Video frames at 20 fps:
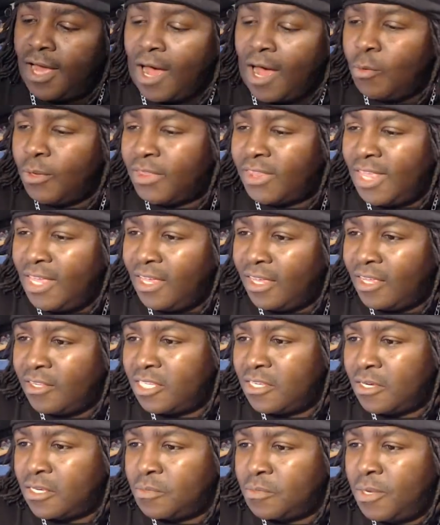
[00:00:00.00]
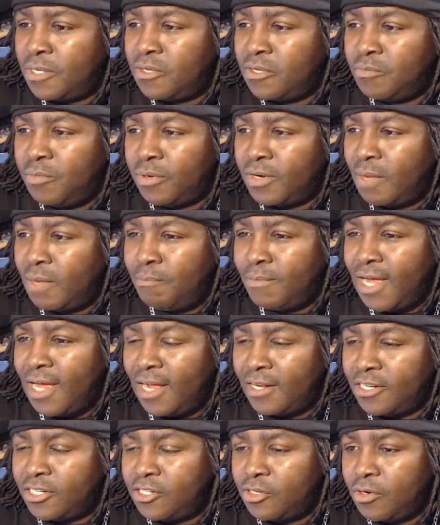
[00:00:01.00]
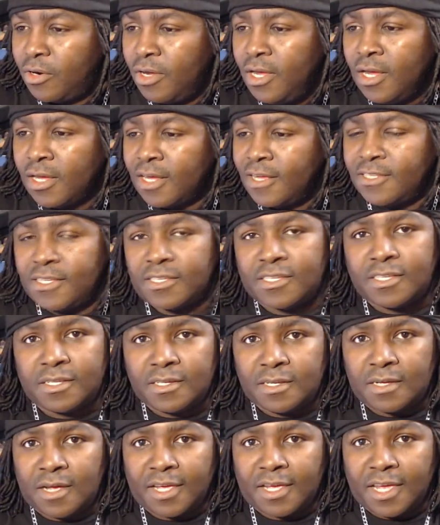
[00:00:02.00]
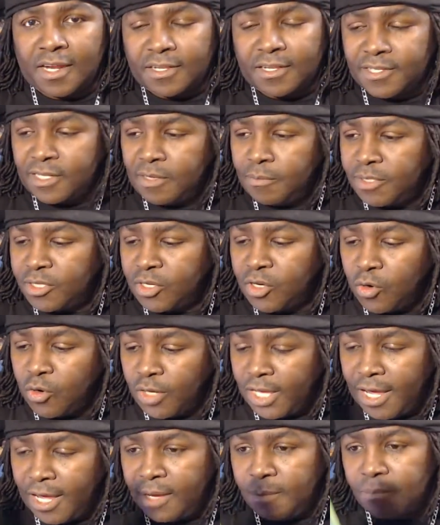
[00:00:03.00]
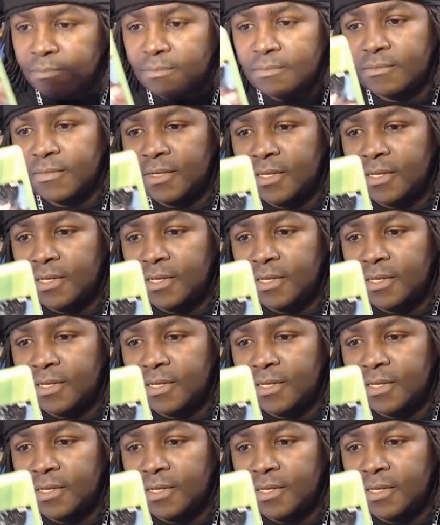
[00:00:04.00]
I would think it's expensive, but I'm not sure because it's again it's an obscure game.